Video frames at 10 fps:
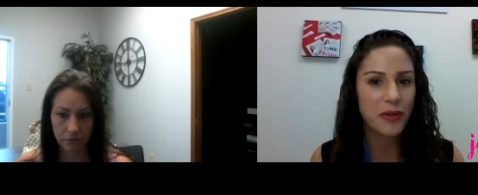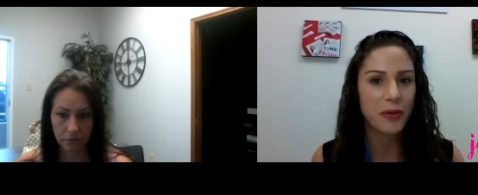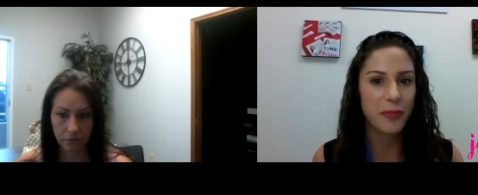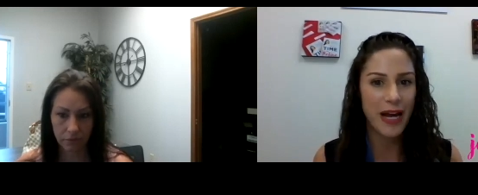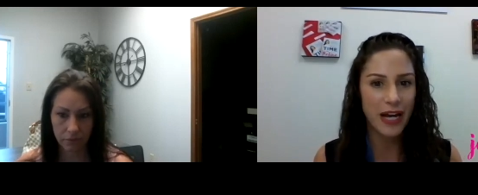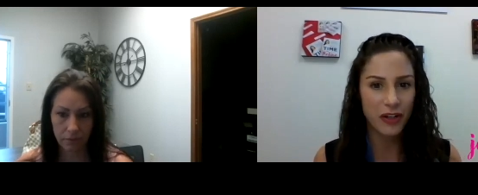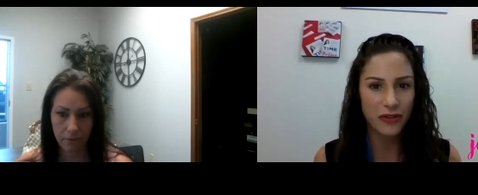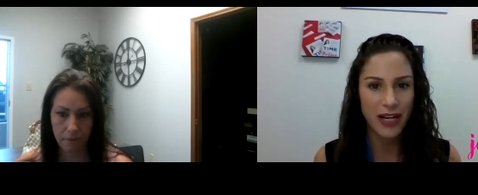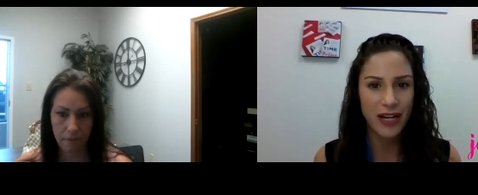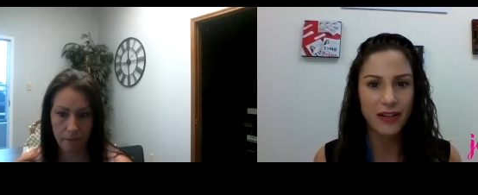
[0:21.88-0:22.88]
Speaker 1: your
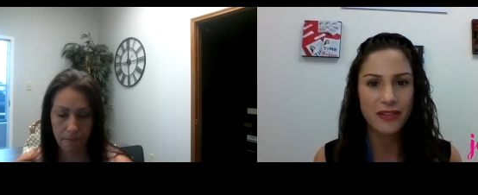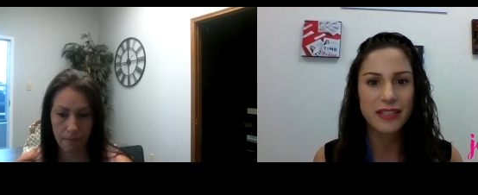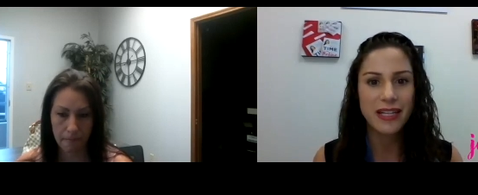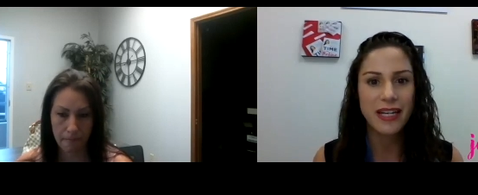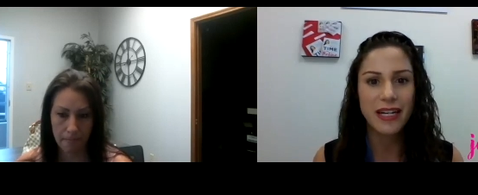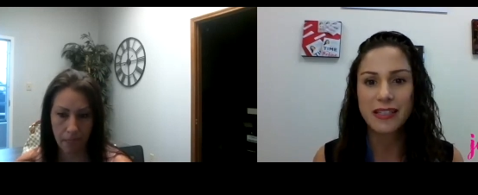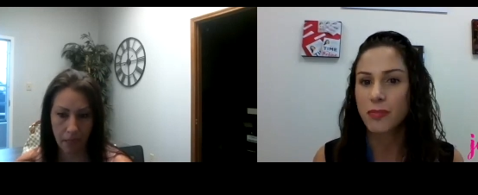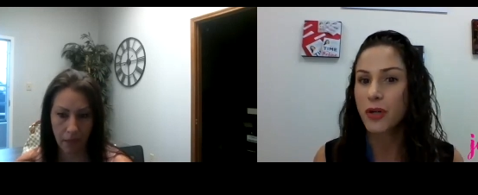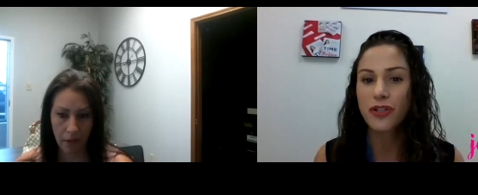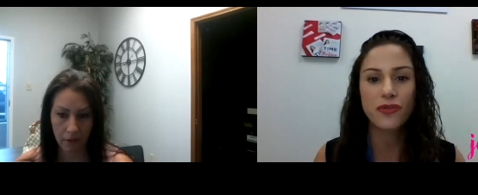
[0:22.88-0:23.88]
background and as
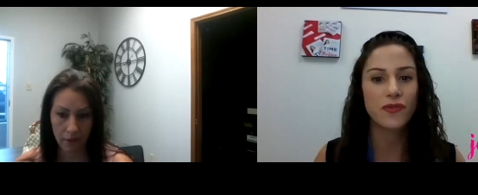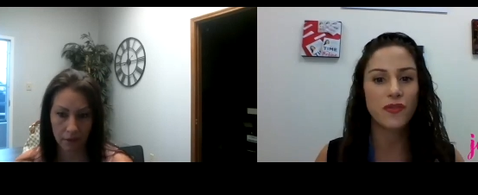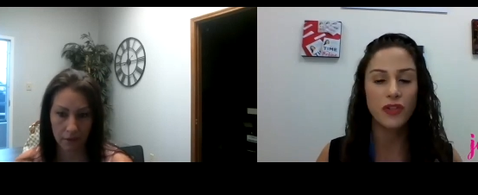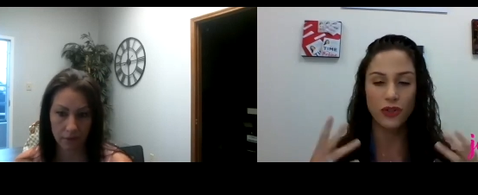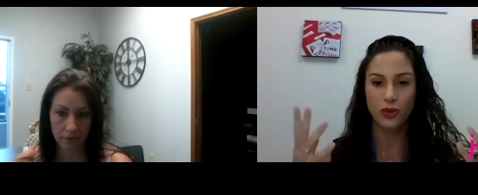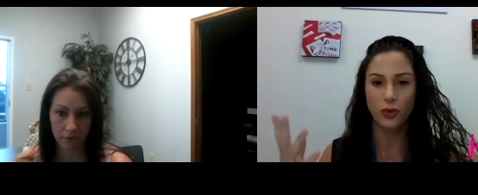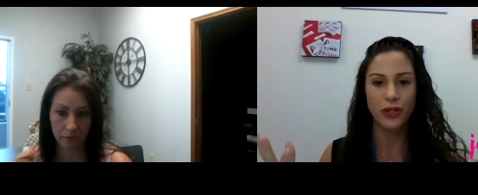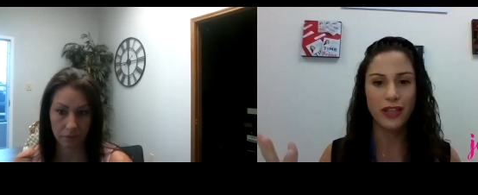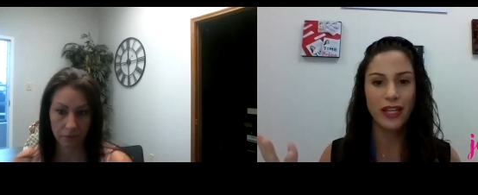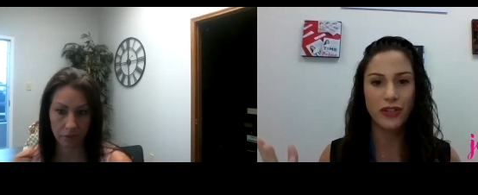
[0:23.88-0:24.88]
much of your
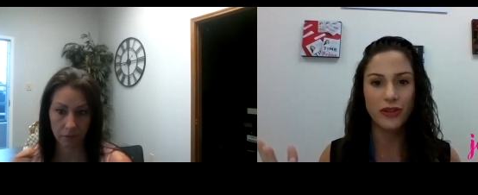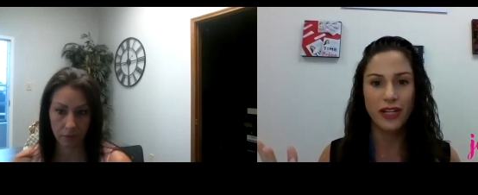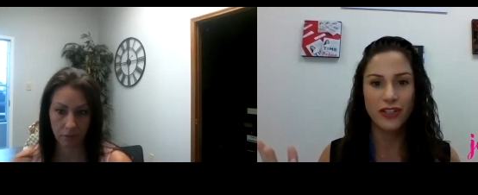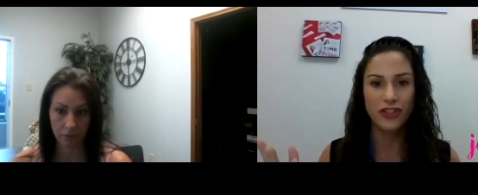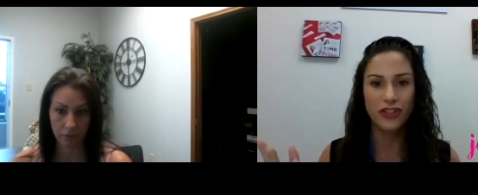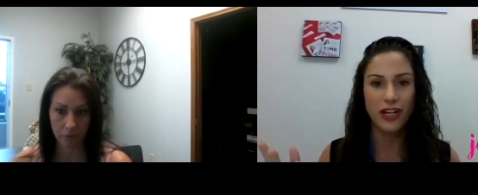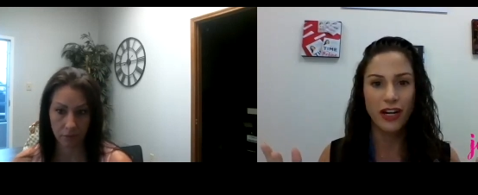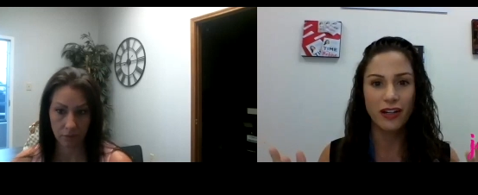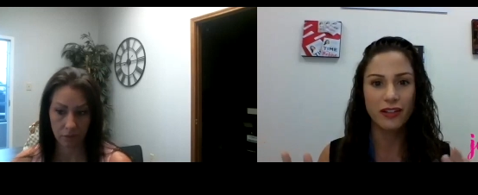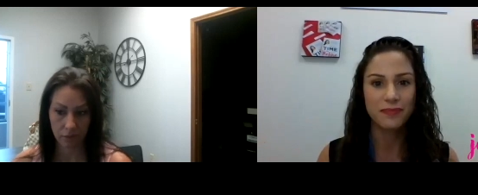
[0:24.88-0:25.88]
story that you'd like to
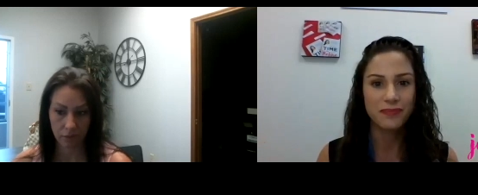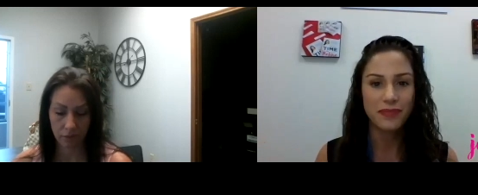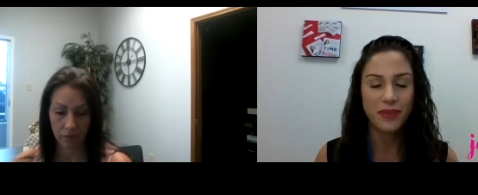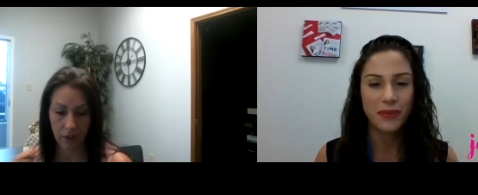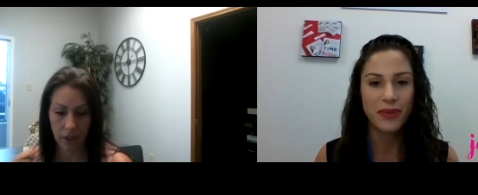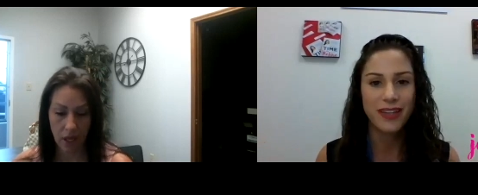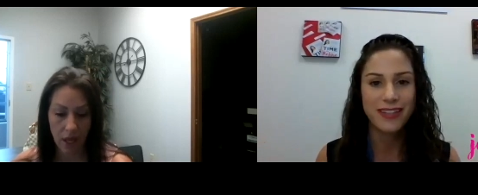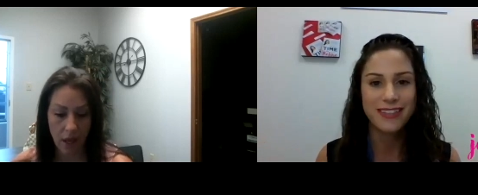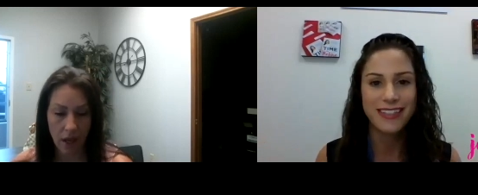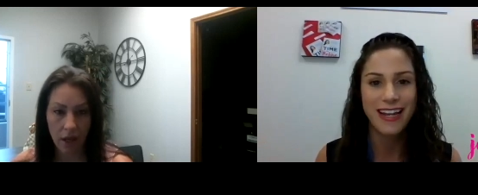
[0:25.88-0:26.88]
share with
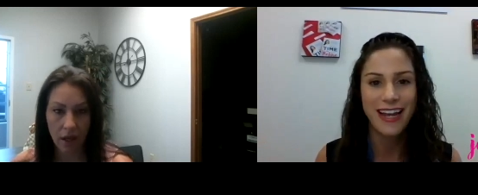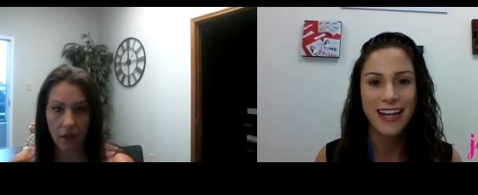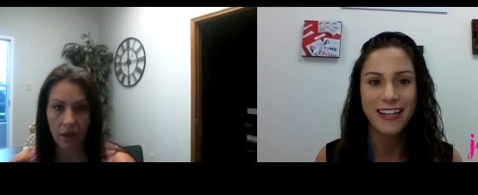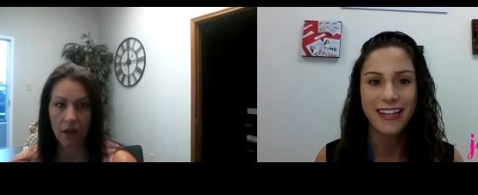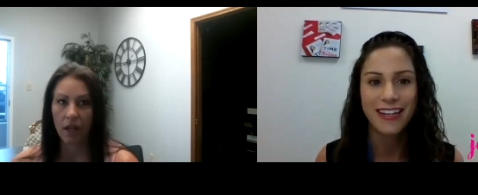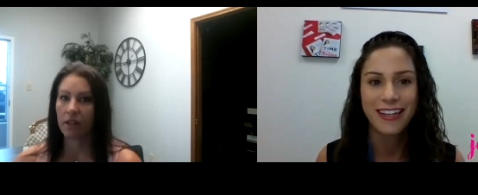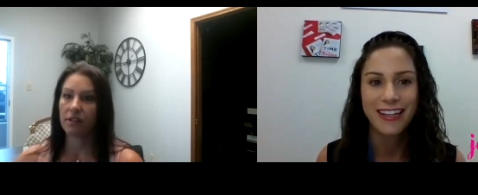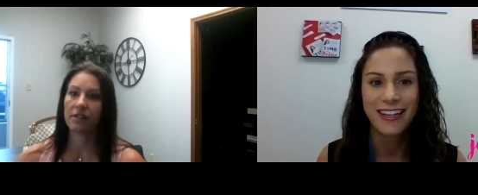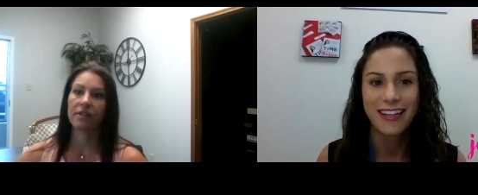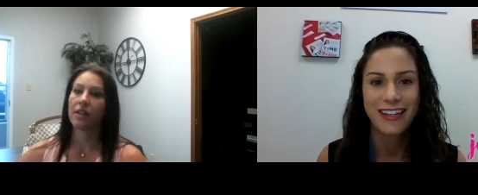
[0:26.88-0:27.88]
us today?
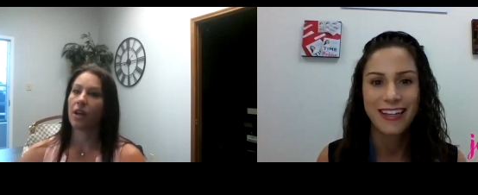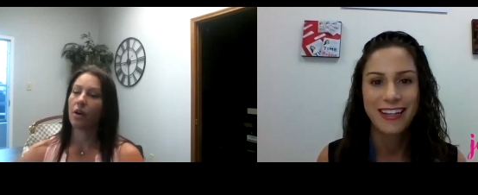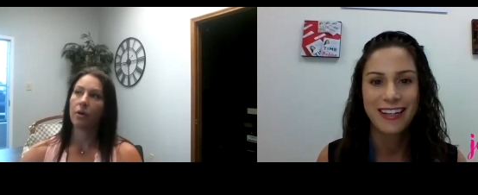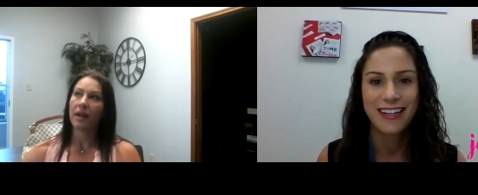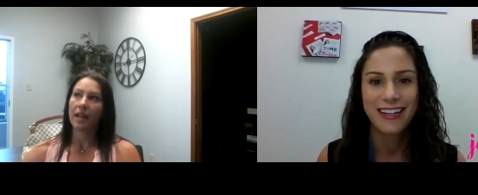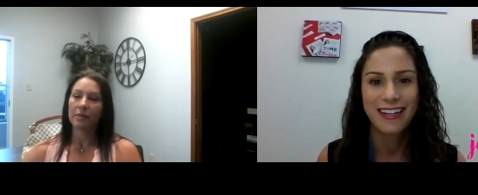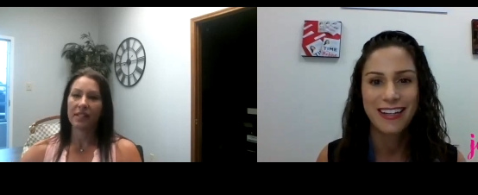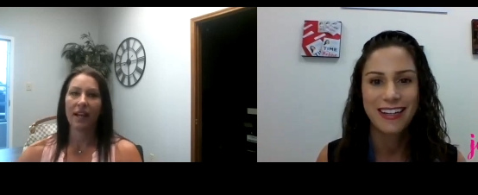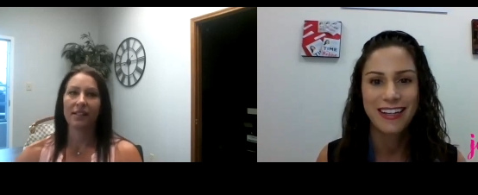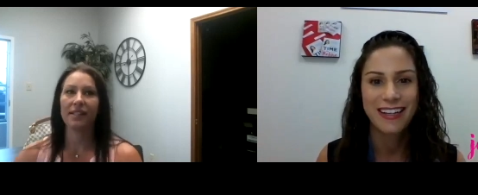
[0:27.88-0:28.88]
Speaker 2: So, my name's
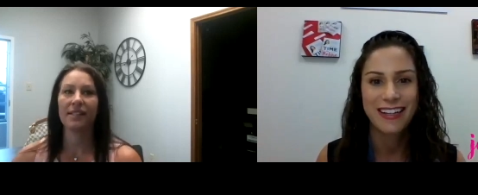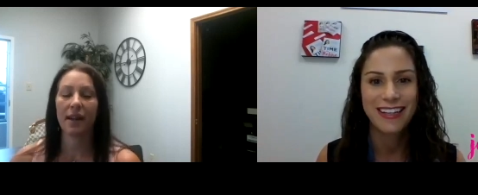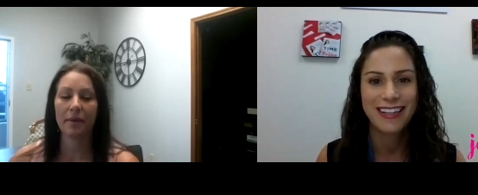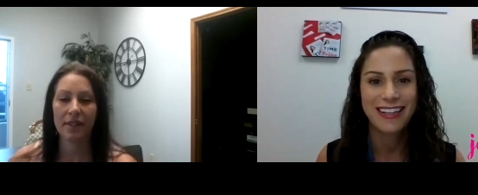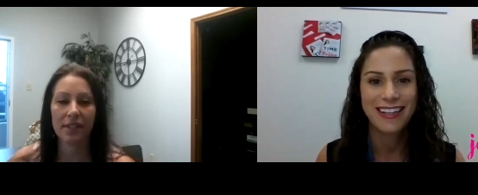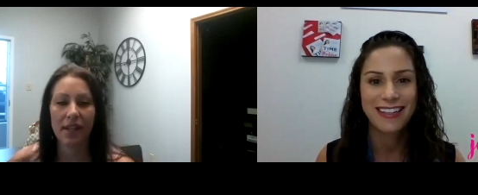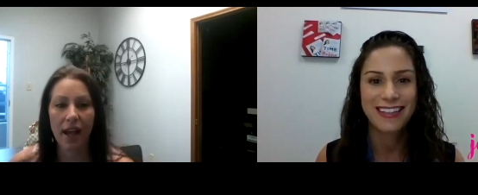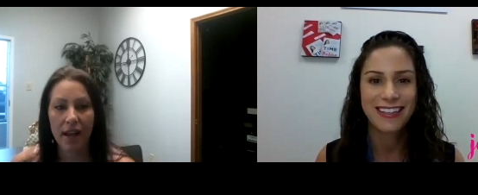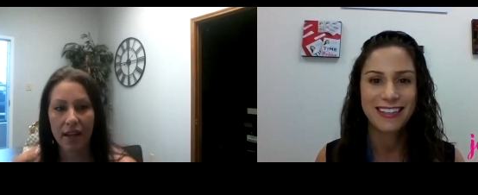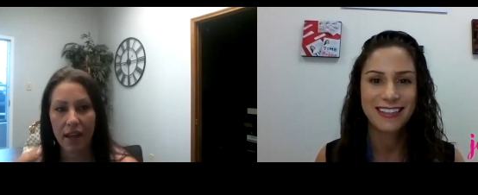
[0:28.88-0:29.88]
Cassie Sammons.
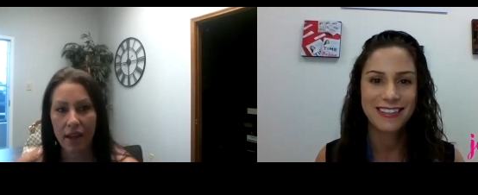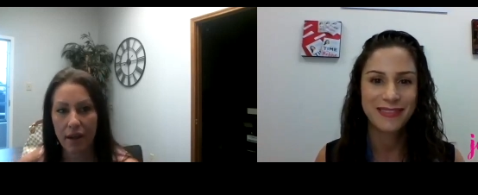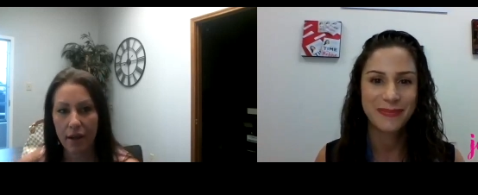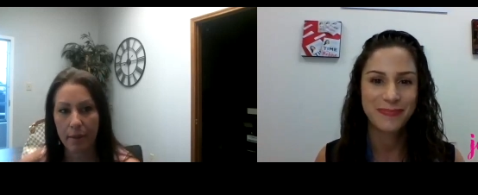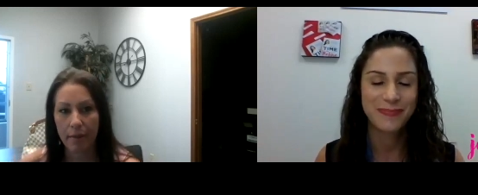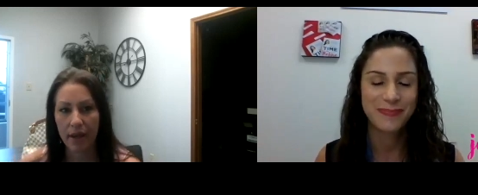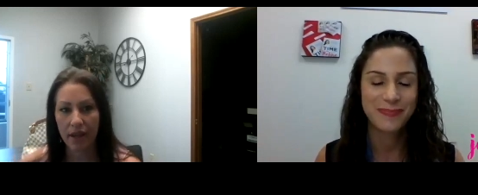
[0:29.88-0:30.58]
I am